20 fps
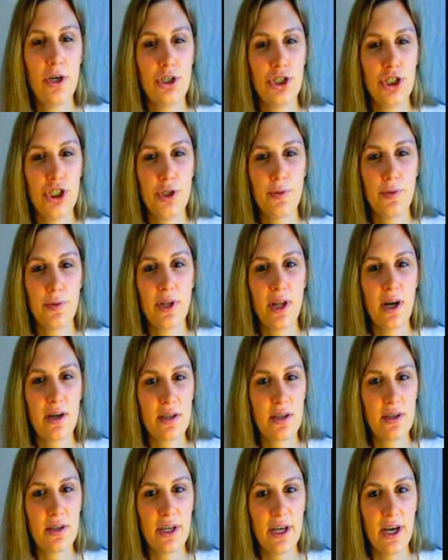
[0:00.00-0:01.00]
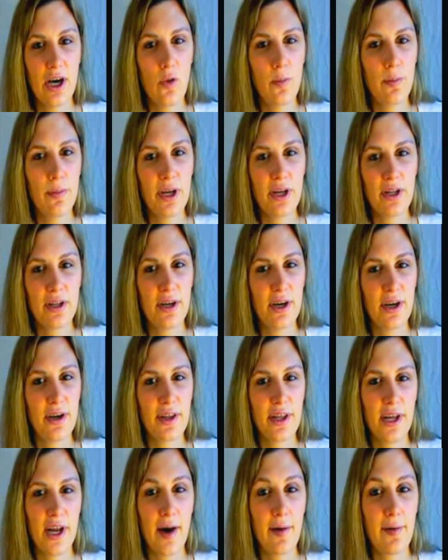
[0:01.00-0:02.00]
She reluctantly helped me clear
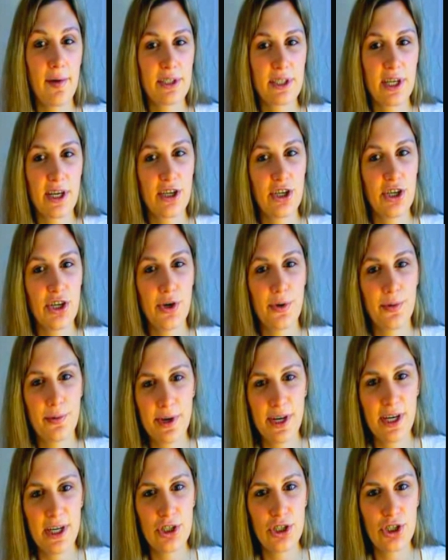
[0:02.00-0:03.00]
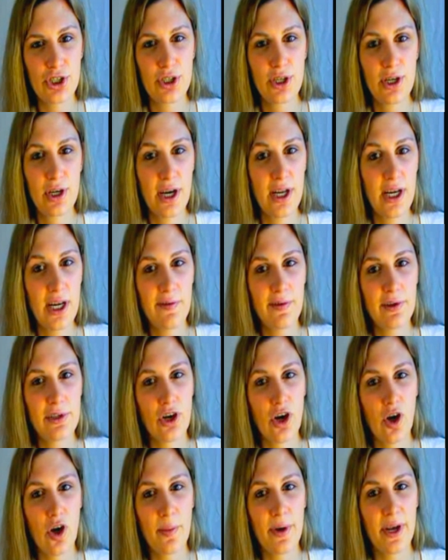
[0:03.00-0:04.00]
the areas I couldn't reach, and even
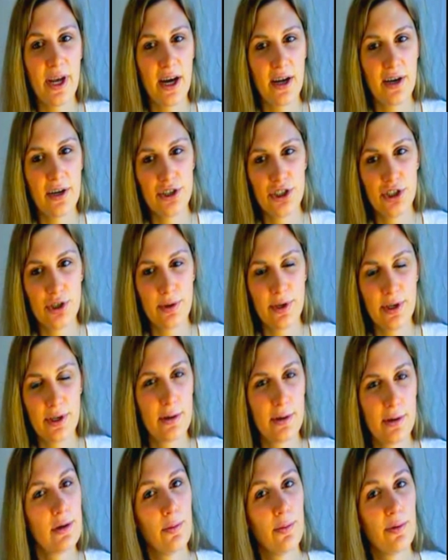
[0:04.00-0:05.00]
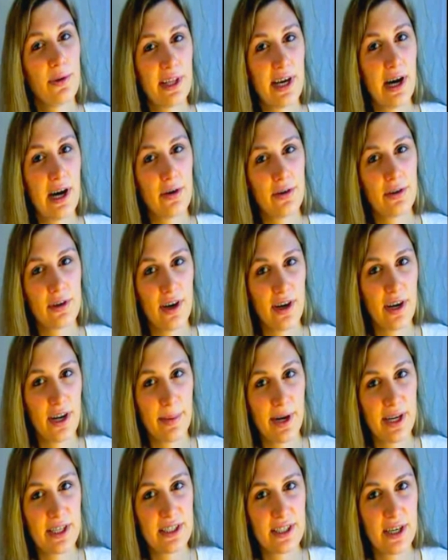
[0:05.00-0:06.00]
taught me how to do it without cutting
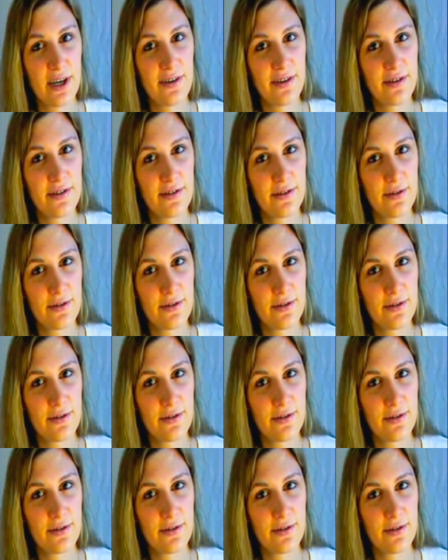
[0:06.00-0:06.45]
myself.